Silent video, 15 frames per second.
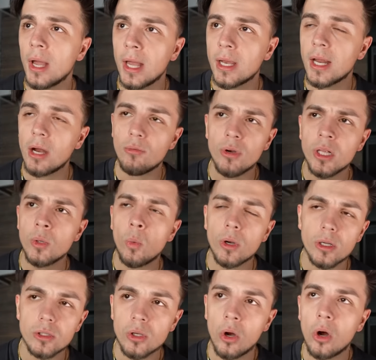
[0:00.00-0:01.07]
and I really
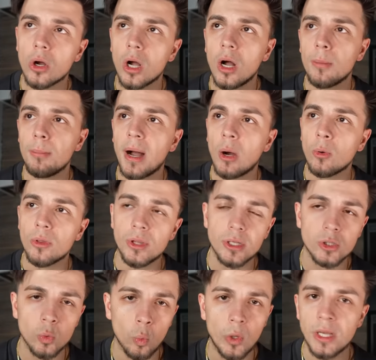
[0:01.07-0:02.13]
want to talk about
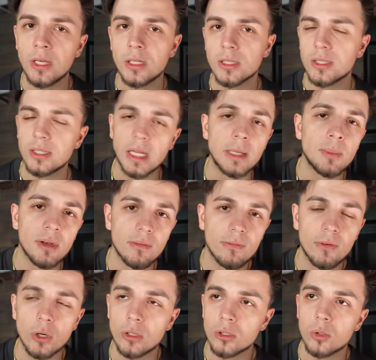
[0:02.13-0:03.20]
this witness statement
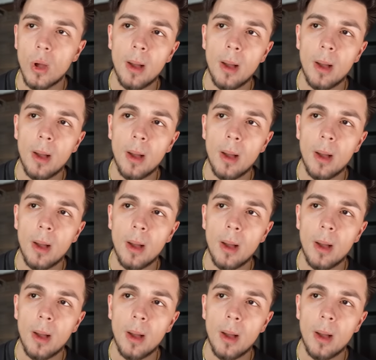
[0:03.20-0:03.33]
first.